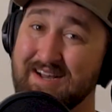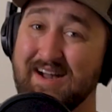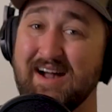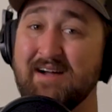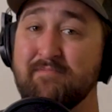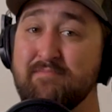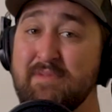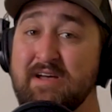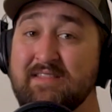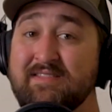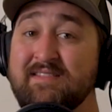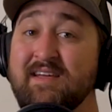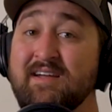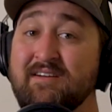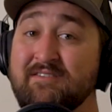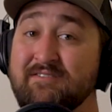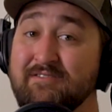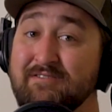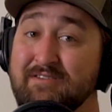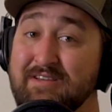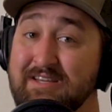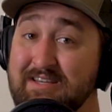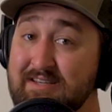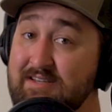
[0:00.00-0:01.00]
I bet they
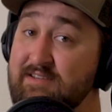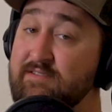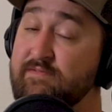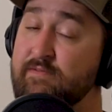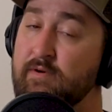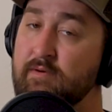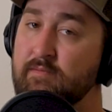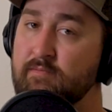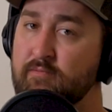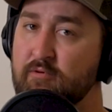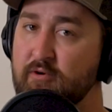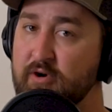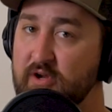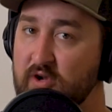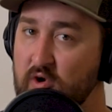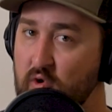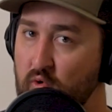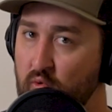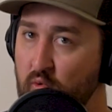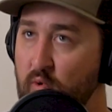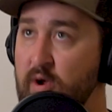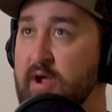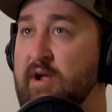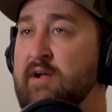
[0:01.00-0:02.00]
leave pretty
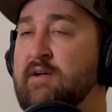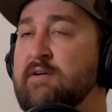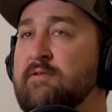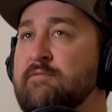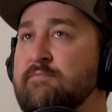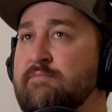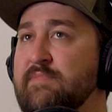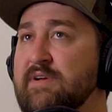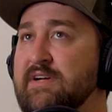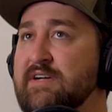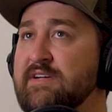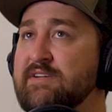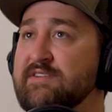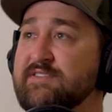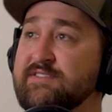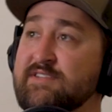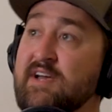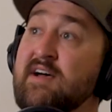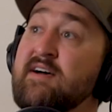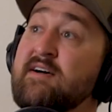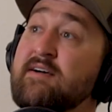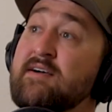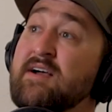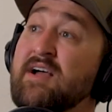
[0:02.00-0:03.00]
quick because
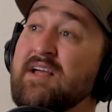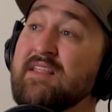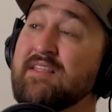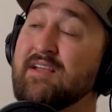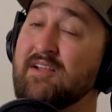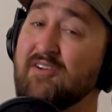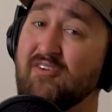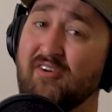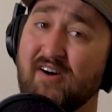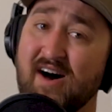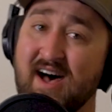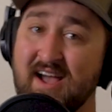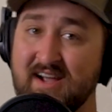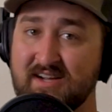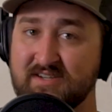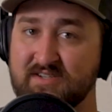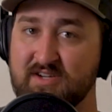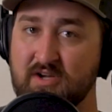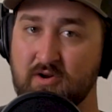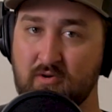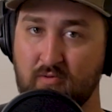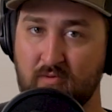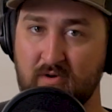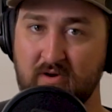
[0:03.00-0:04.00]
the
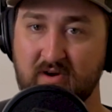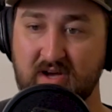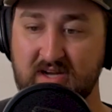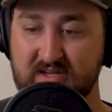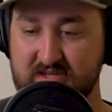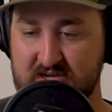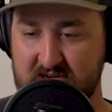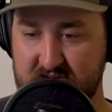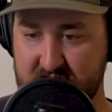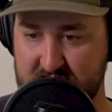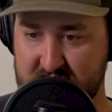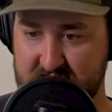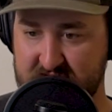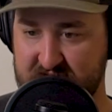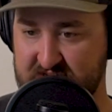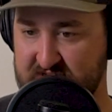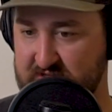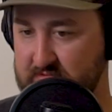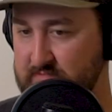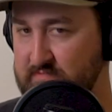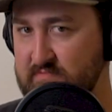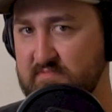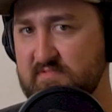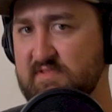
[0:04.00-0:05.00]
client's going to realize, hey,
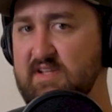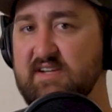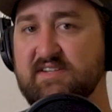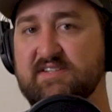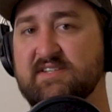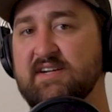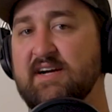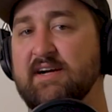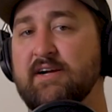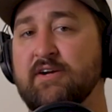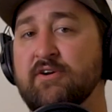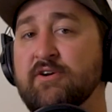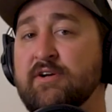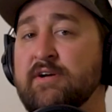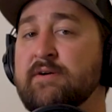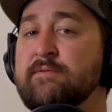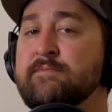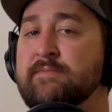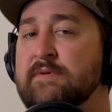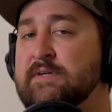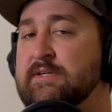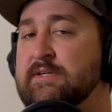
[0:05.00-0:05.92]
that's, that's not good.